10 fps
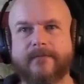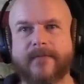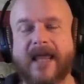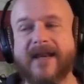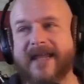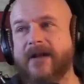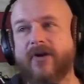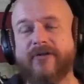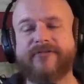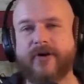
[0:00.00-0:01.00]
And again,
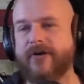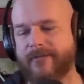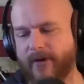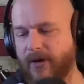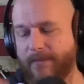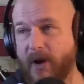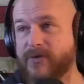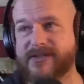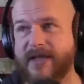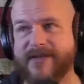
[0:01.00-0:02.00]
her her her
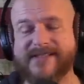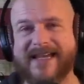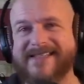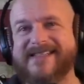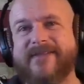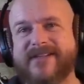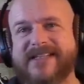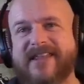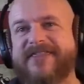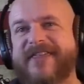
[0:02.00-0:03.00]
post on this got
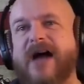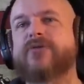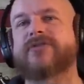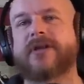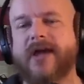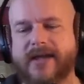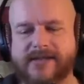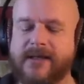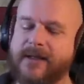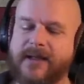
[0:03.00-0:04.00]
17,000 likes.